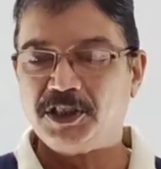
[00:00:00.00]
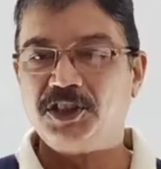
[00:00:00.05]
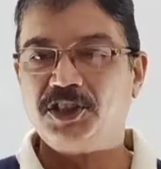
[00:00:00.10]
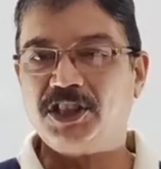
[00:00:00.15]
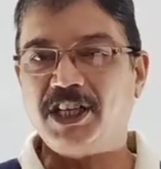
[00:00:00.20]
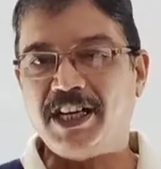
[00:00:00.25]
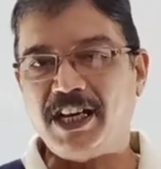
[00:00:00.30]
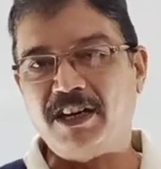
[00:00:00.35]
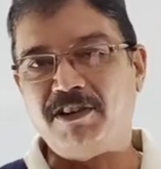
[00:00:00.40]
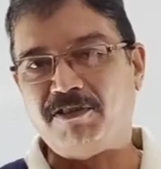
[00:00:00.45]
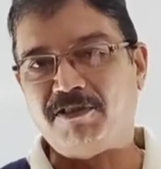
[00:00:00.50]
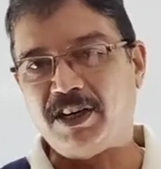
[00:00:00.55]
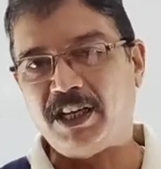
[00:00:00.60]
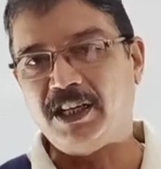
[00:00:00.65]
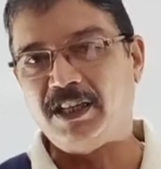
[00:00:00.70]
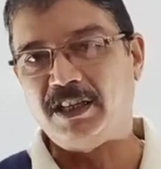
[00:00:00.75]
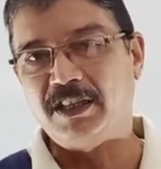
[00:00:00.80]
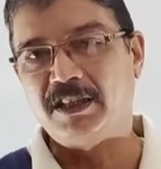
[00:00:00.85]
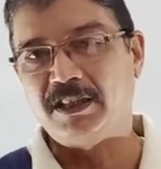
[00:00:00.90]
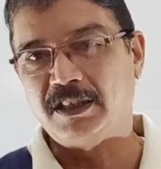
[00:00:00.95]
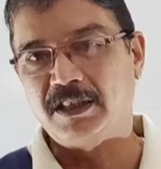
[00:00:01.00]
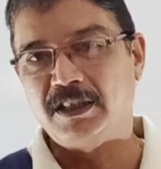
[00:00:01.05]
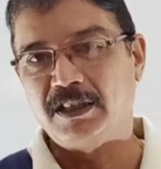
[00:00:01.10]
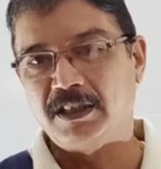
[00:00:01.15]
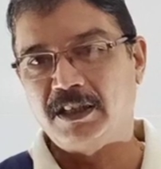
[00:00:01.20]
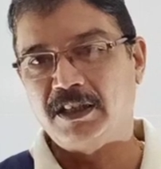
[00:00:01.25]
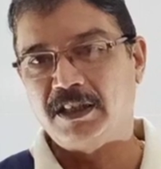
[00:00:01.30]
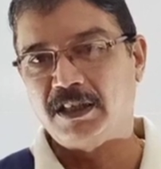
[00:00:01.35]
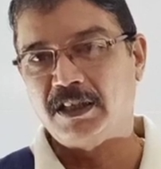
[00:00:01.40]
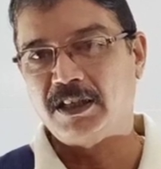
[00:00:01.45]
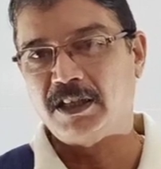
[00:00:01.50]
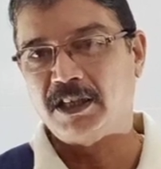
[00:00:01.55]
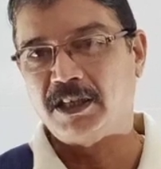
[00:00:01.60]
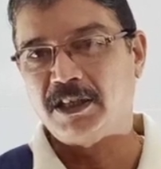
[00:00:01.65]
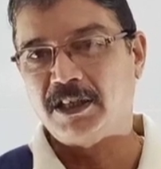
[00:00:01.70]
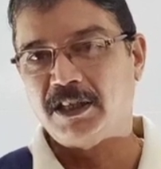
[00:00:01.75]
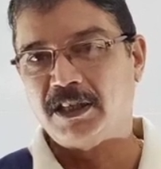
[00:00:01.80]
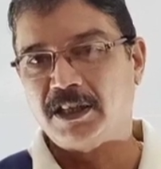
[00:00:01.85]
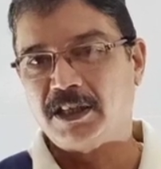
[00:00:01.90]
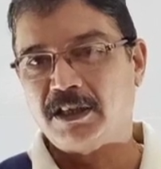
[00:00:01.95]
Second one,
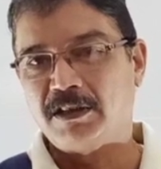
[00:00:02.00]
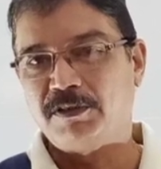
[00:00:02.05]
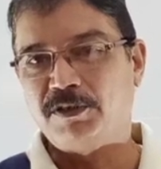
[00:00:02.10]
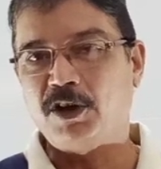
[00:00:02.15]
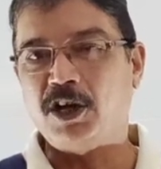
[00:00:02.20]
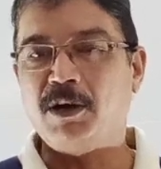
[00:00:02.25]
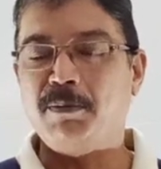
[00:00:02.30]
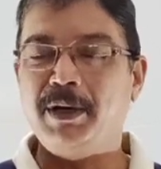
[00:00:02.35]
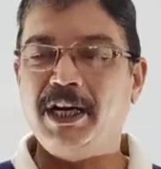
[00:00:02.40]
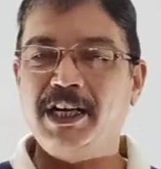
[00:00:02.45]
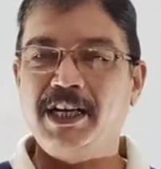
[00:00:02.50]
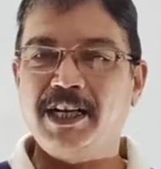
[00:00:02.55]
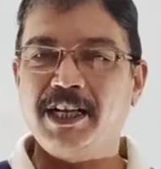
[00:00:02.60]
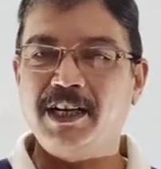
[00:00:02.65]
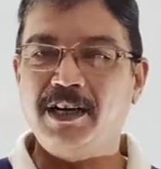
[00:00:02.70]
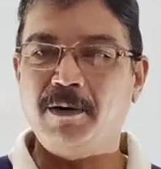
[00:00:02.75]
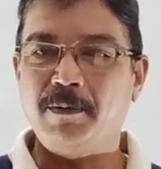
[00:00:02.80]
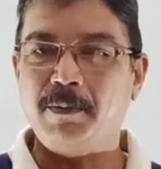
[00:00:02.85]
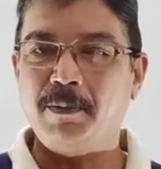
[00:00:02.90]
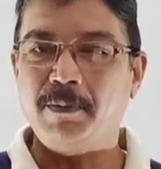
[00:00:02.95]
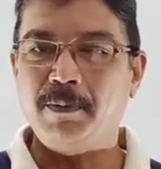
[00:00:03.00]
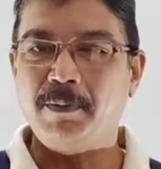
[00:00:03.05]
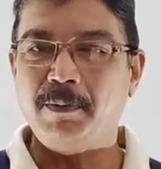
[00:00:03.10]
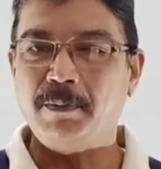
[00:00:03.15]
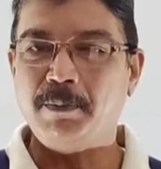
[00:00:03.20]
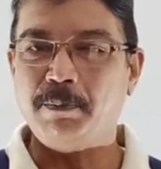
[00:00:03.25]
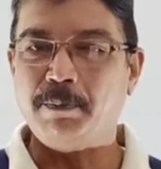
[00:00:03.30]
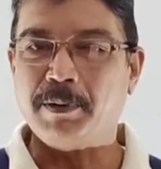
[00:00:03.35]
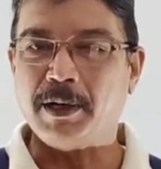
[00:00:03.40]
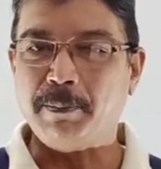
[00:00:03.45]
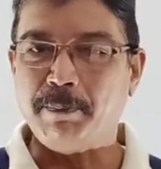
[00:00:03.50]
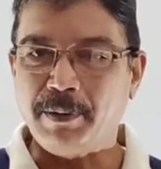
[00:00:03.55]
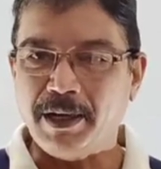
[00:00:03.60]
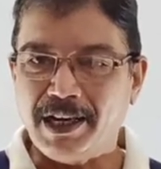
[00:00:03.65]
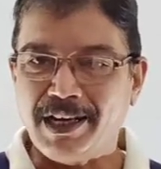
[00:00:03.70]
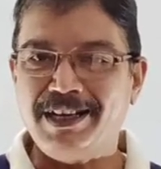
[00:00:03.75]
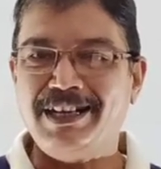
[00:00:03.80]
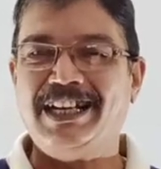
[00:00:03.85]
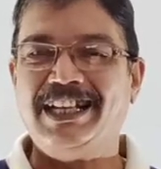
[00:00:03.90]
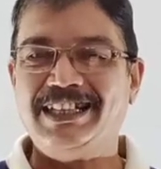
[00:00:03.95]
for mental
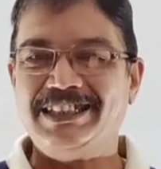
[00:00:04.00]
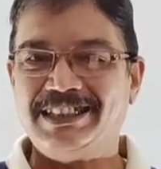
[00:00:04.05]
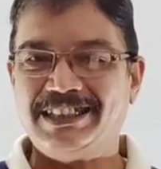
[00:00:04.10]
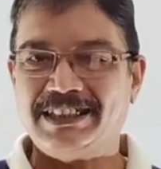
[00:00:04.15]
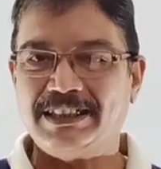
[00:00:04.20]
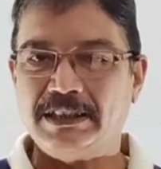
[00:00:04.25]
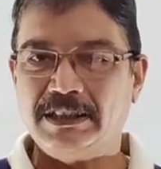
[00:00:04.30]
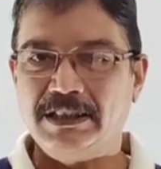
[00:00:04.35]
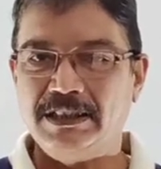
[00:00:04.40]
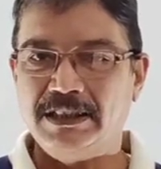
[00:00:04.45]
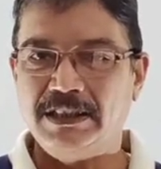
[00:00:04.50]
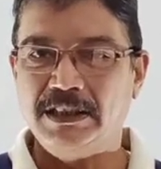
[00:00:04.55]
preparedness,